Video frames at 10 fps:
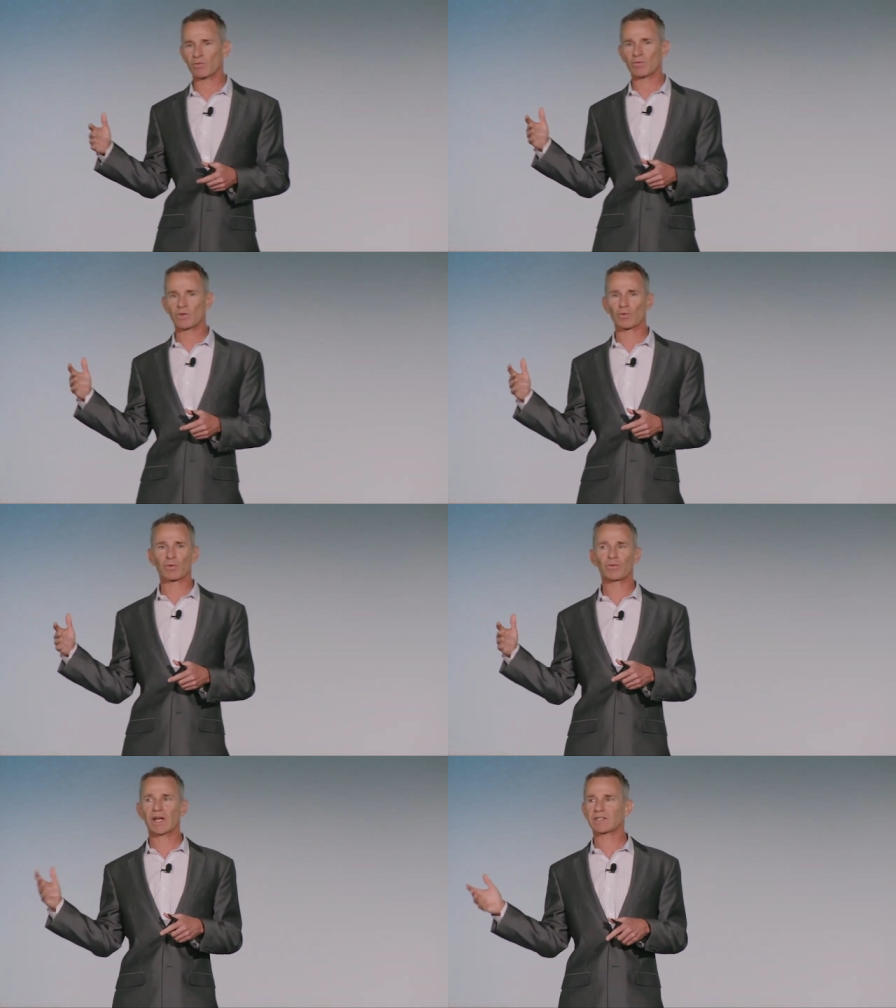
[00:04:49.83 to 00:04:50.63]
they're
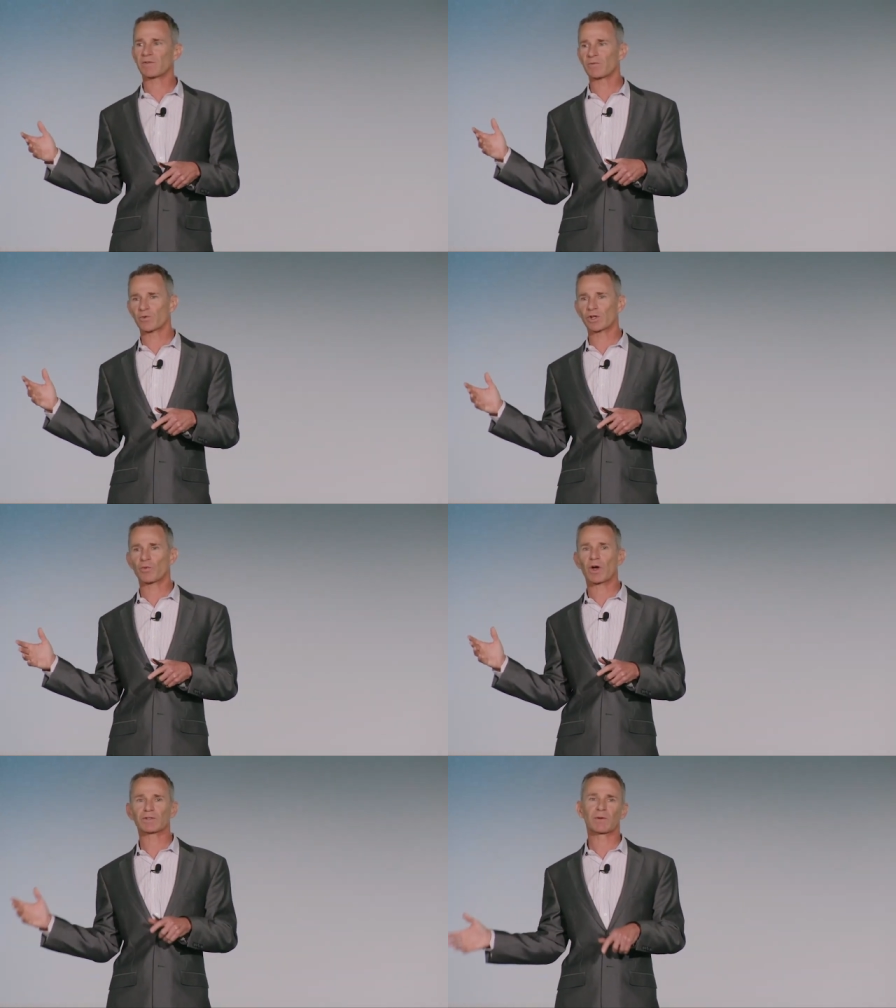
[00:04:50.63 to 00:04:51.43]
reflective of really
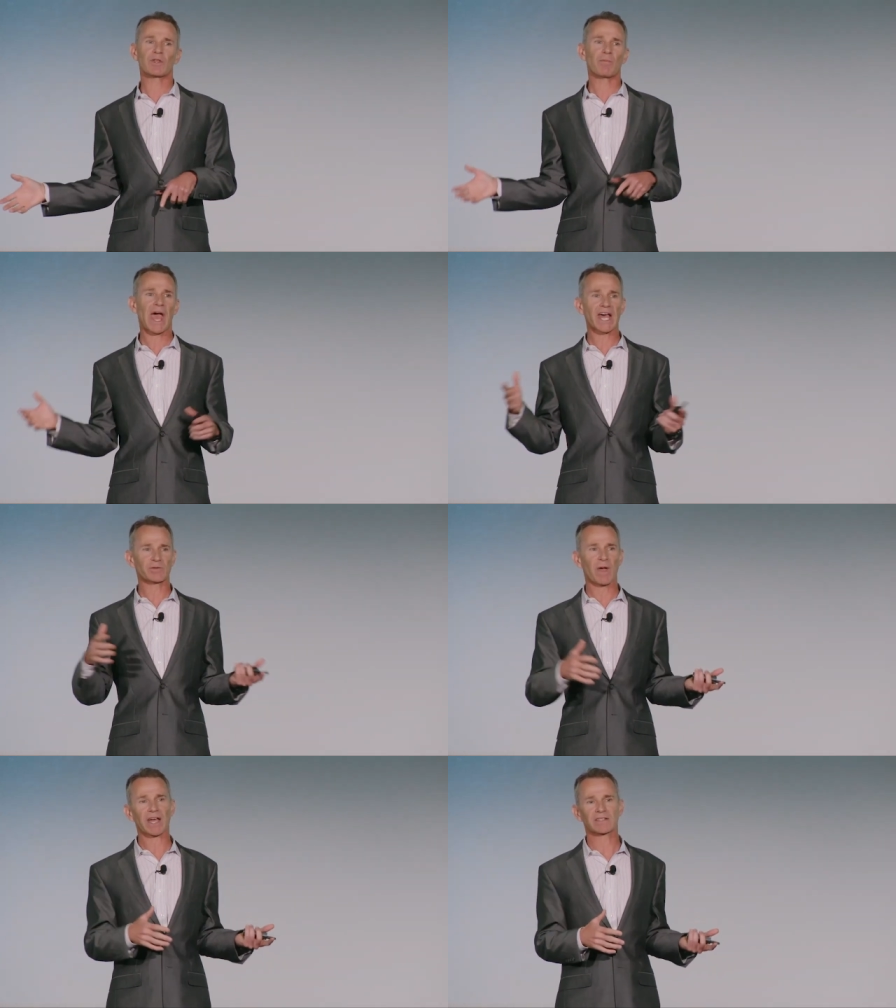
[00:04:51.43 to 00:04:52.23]
what some of the
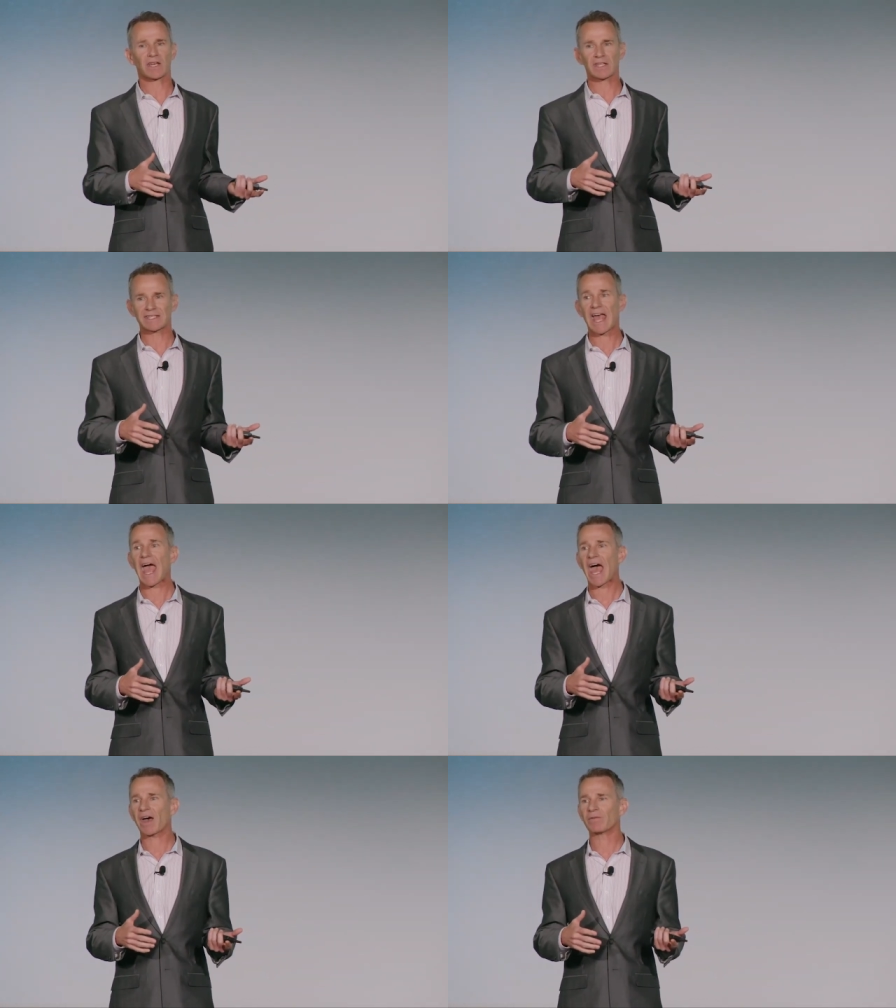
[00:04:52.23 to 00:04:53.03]
past back studies
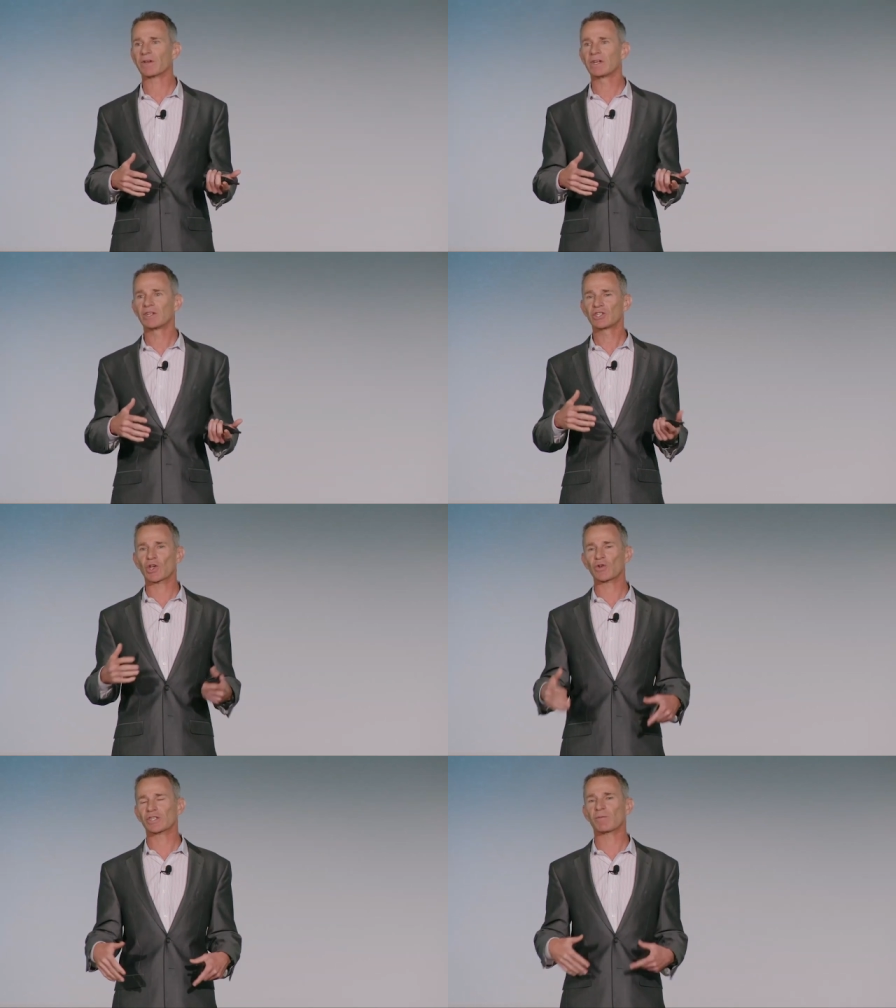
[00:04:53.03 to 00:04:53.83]
have
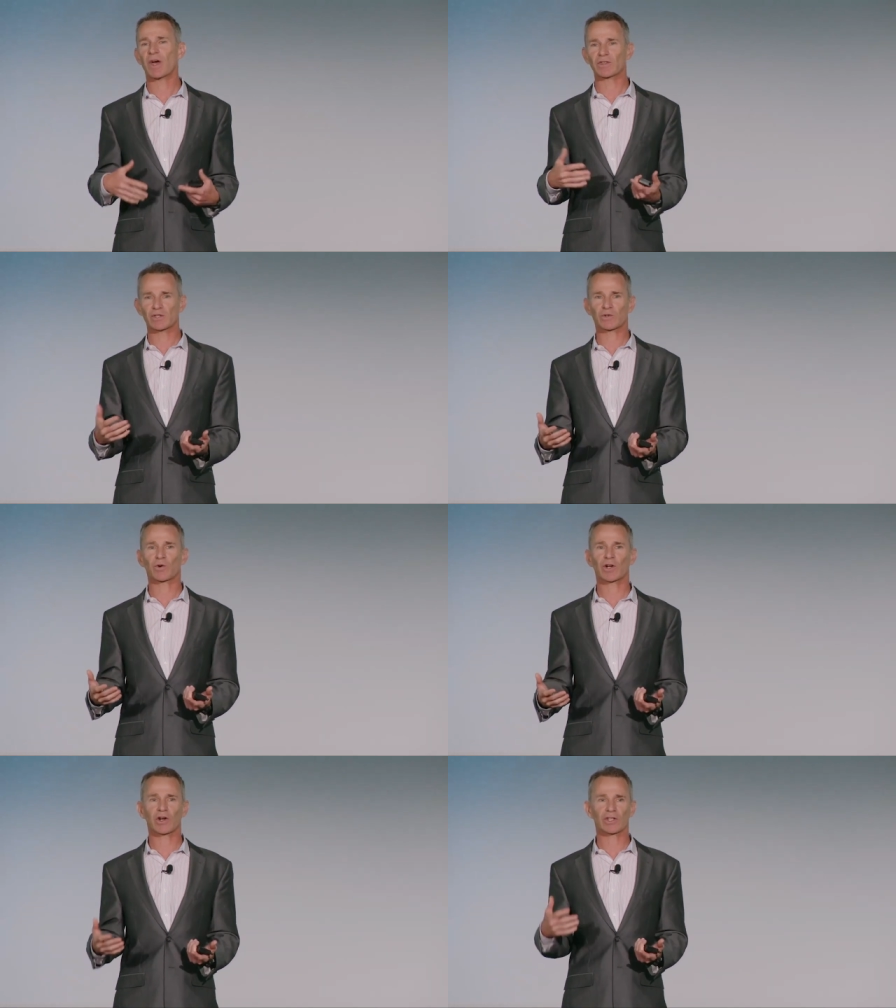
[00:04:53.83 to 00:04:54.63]
shown us about the
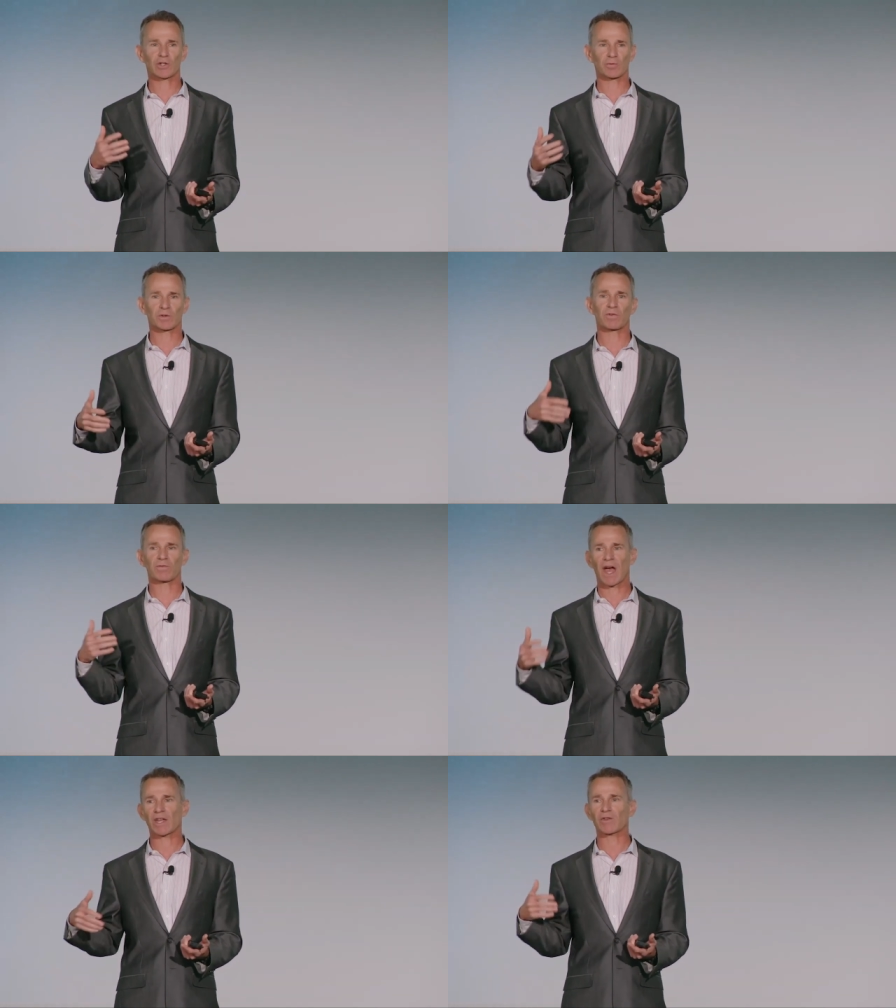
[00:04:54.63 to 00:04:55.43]
scorecard in terms of the
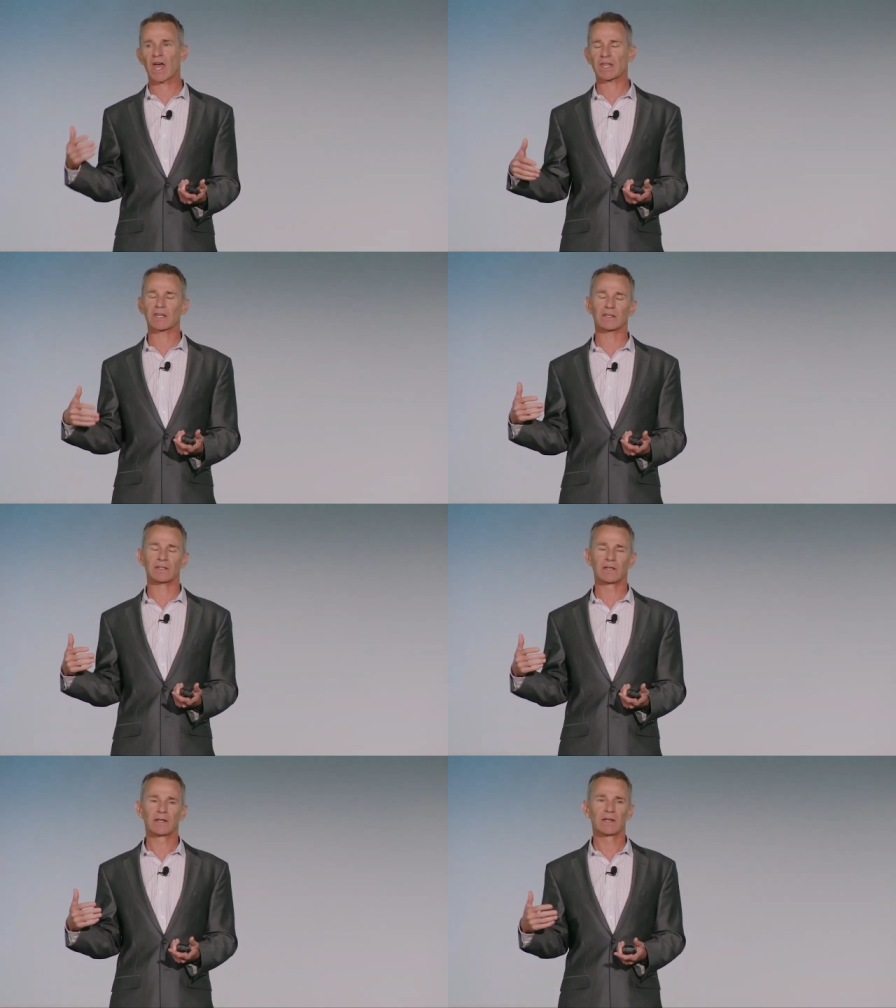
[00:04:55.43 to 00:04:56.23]
value that
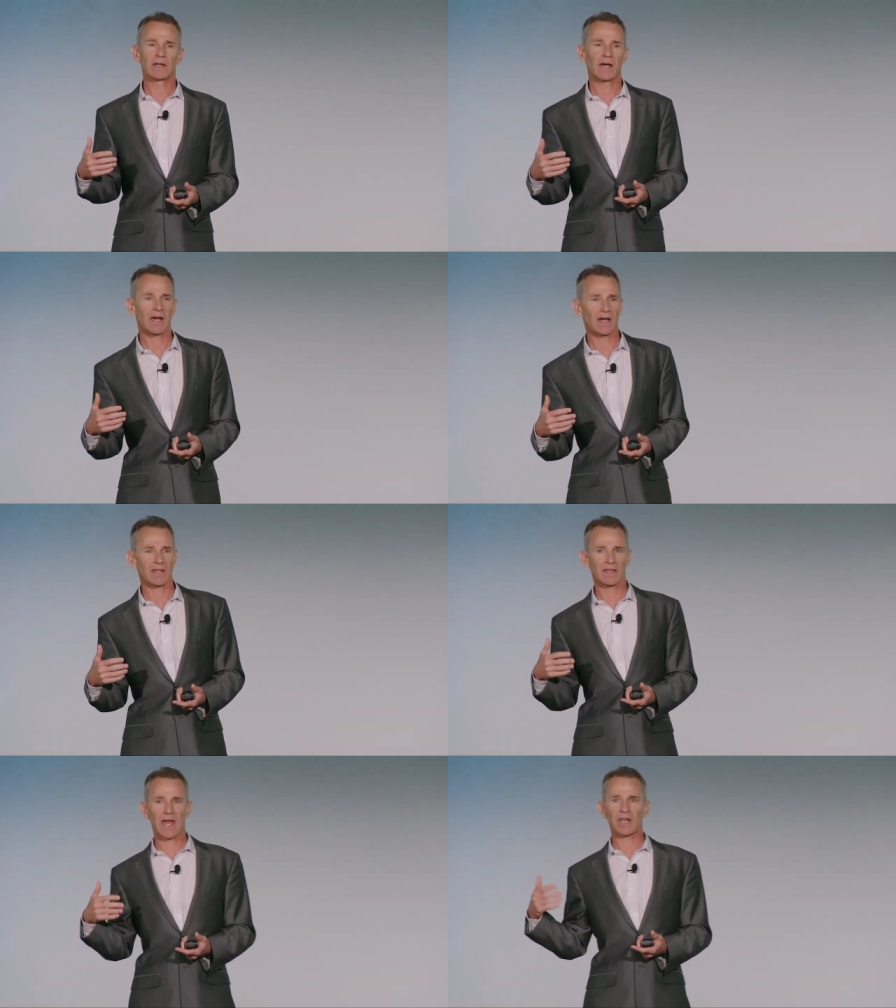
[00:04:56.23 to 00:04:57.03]

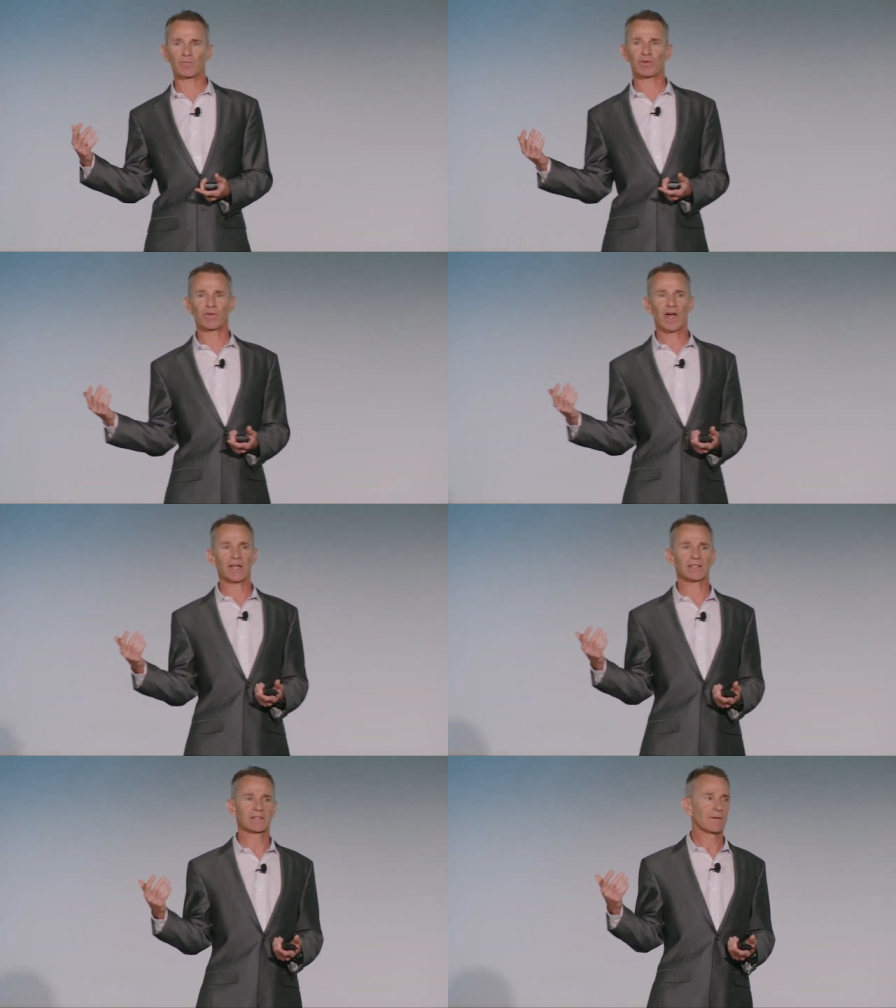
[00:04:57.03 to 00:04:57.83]
it
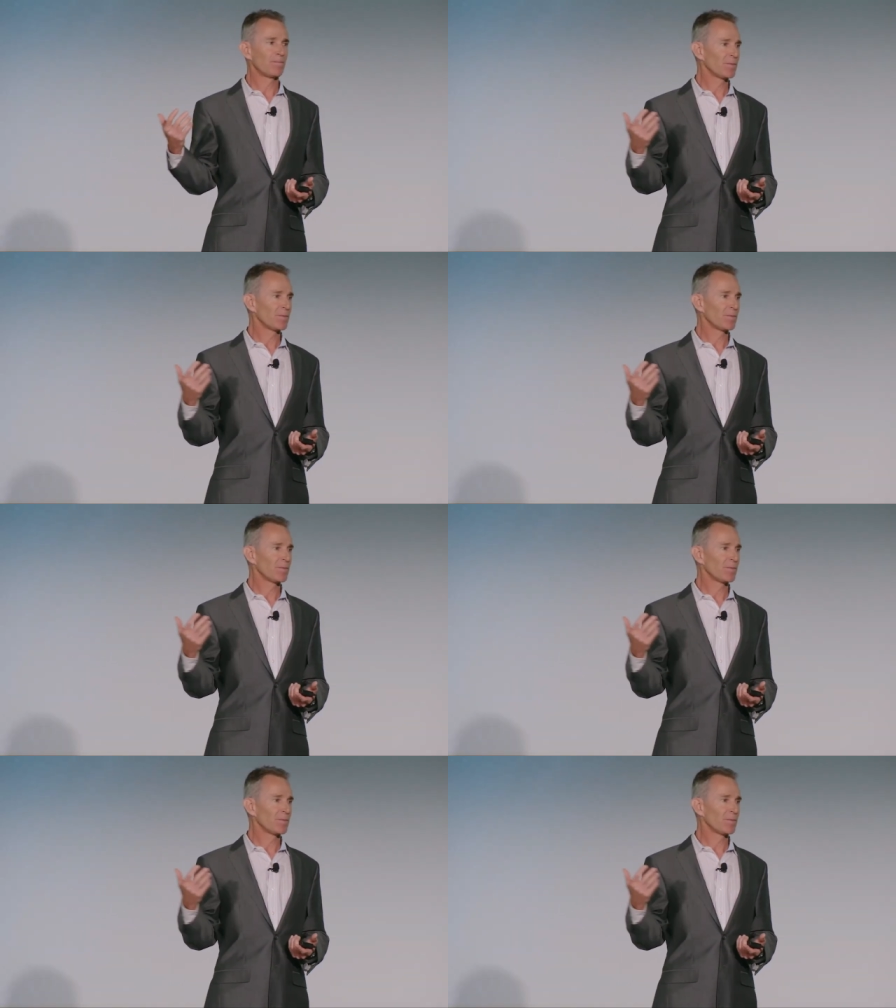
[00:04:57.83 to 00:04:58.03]
provides.